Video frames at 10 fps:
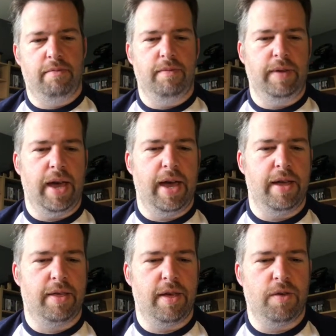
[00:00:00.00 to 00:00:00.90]
yeah,
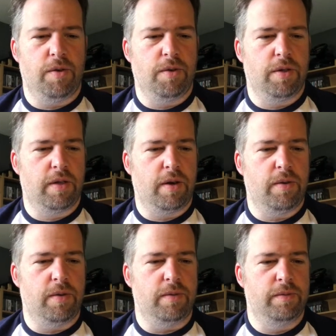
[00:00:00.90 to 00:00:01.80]
it's all good to
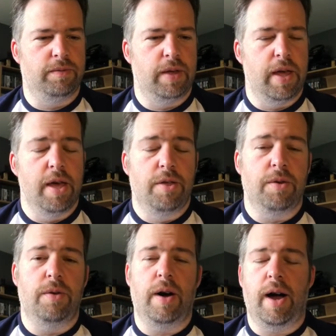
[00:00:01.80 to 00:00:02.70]
go.
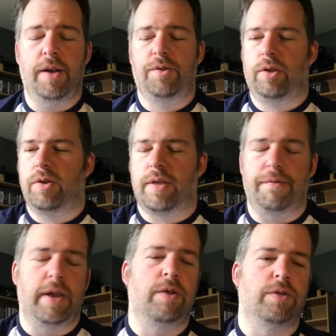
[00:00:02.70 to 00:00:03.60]
So I had looked at
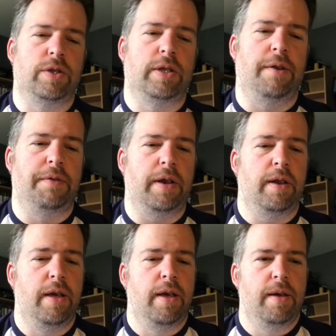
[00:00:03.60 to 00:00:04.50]
videos and stuff, and
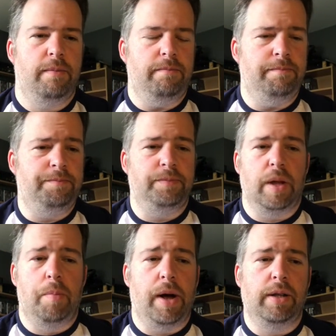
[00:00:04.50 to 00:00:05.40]

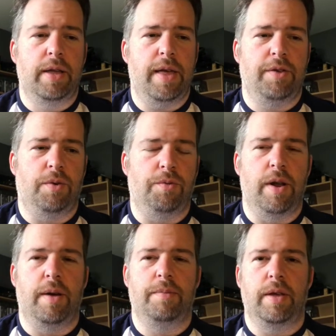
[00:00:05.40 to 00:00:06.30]
apparently this will
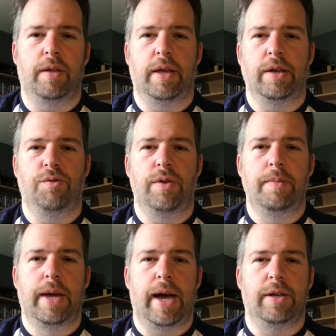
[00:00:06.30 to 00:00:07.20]
run up to like
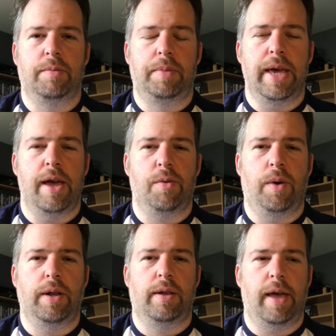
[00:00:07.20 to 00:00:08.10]
Dreamcast
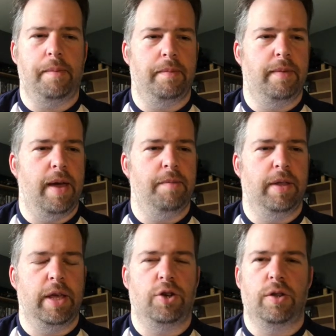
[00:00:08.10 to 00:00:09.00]
PS1 type
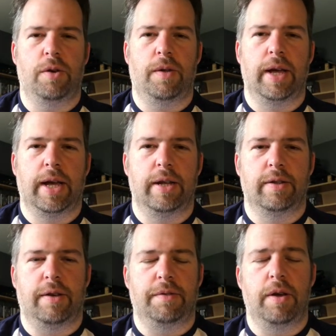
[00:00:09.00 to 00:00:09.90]
emulation and all that kind of
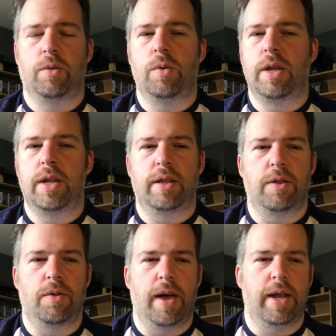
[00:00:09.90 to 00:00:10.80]
stuff. Now I don't need it to
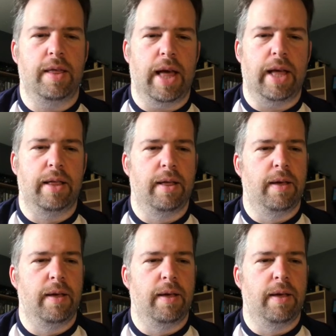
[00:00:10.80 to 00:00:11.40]
do any of that.